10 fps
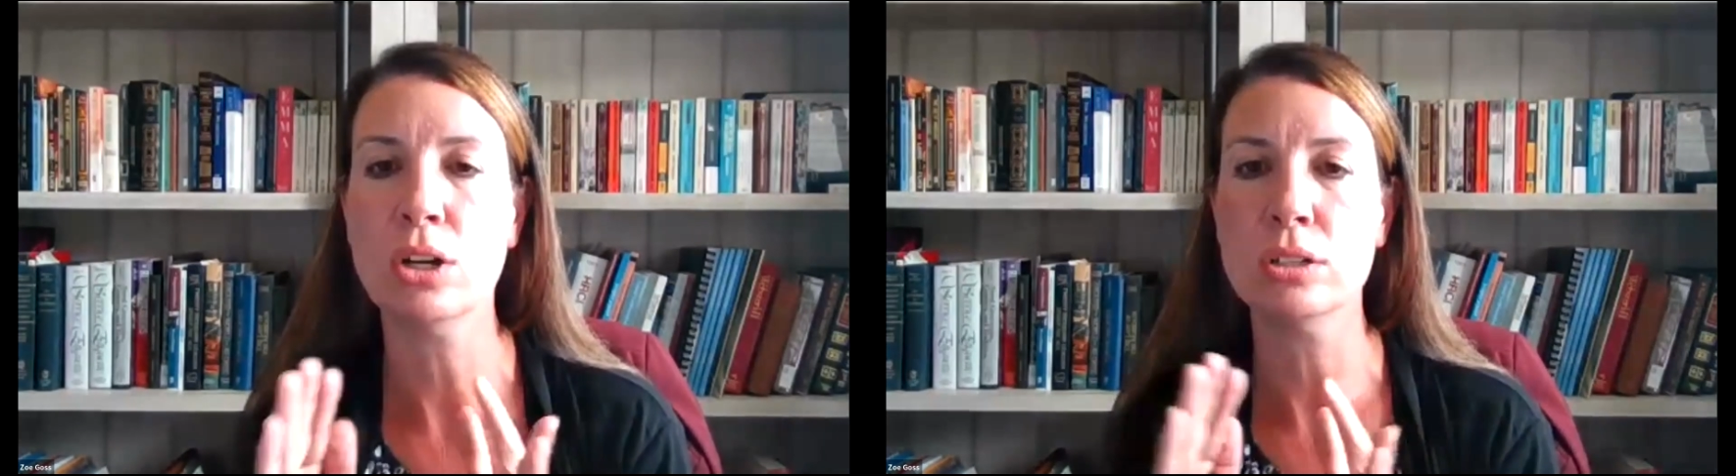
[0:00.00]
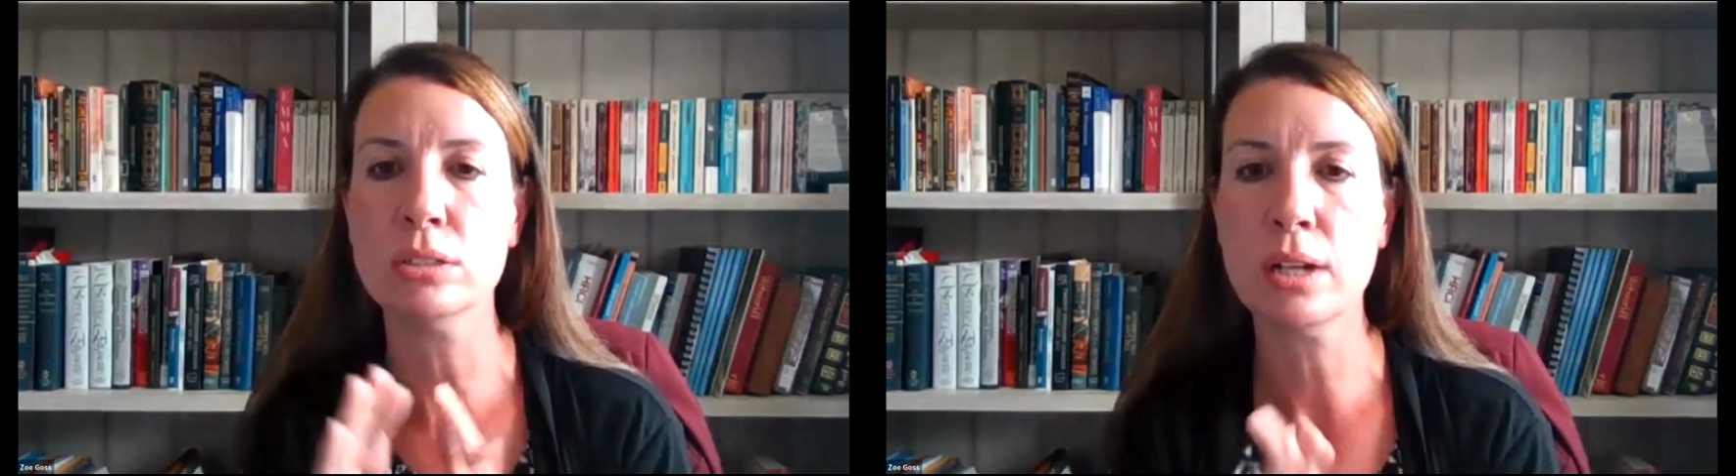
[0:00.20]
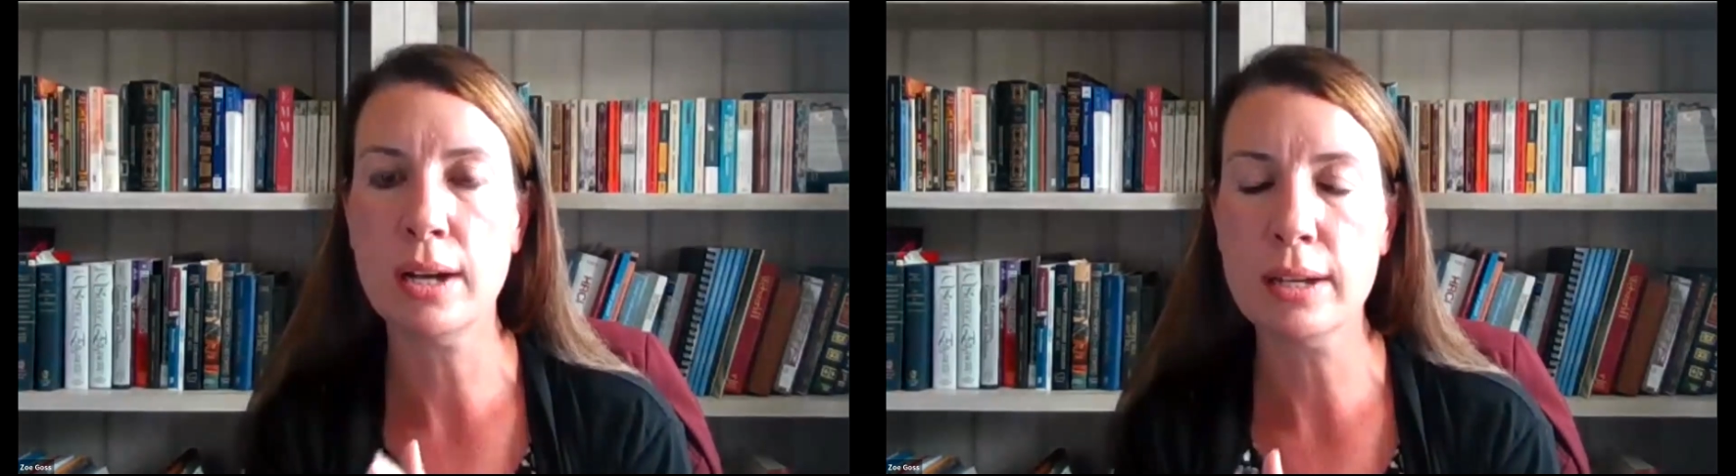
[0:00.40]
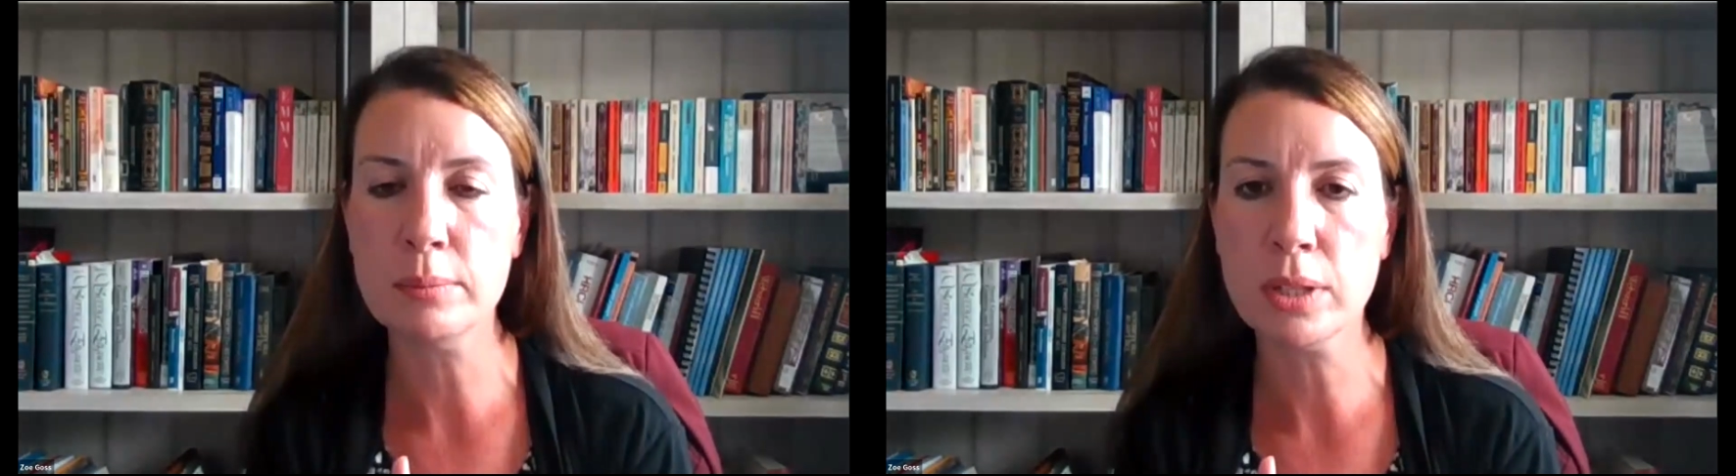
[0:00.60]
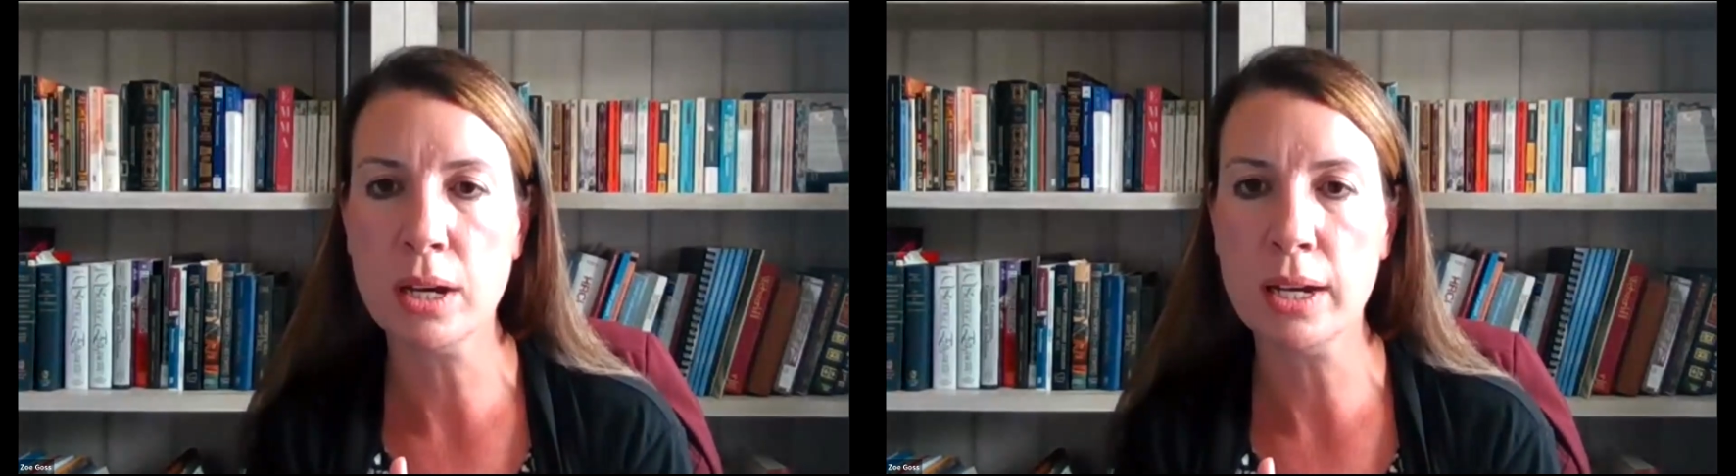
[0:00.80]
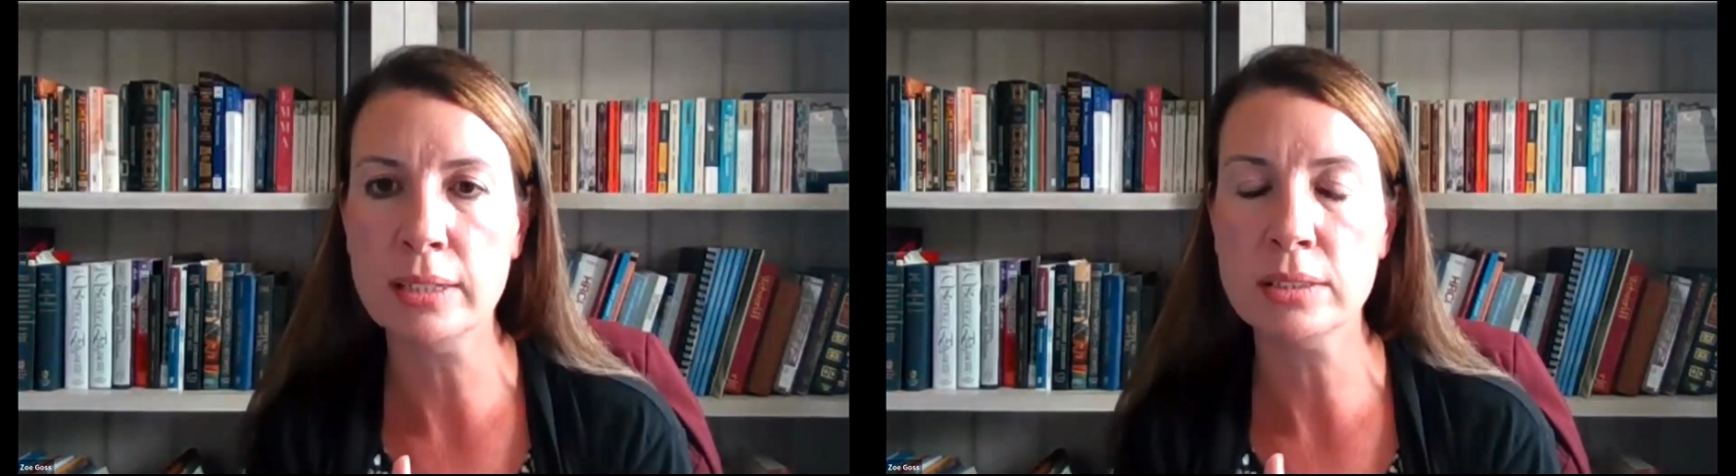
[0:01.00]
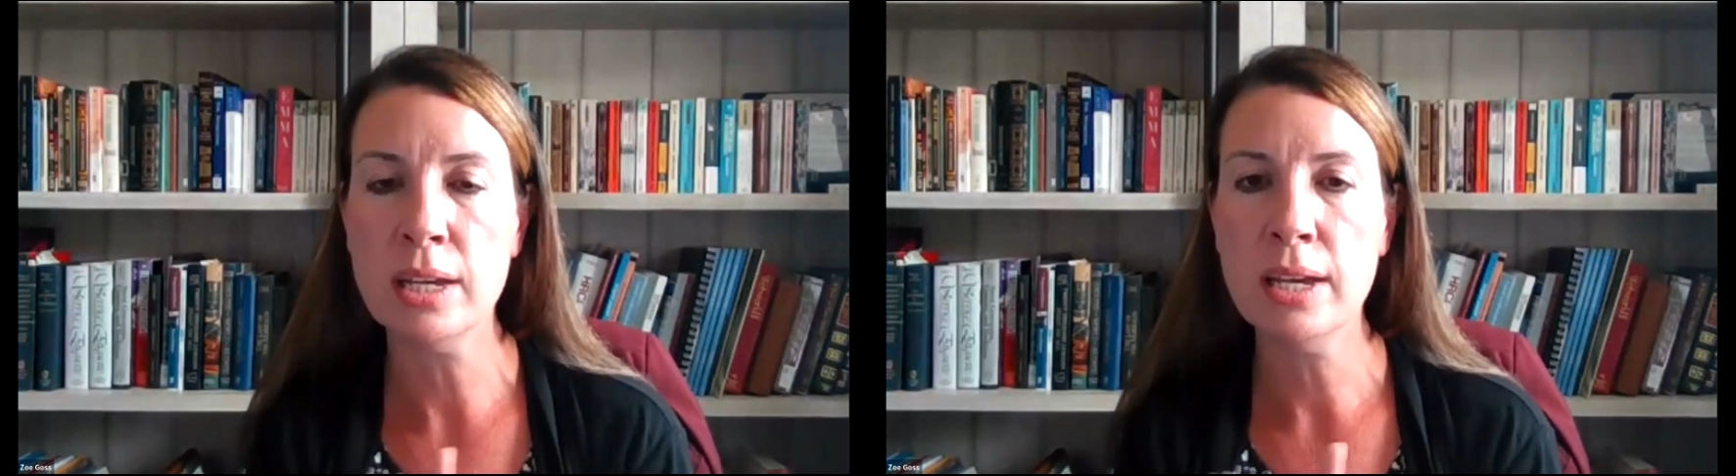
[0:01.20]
our timelines.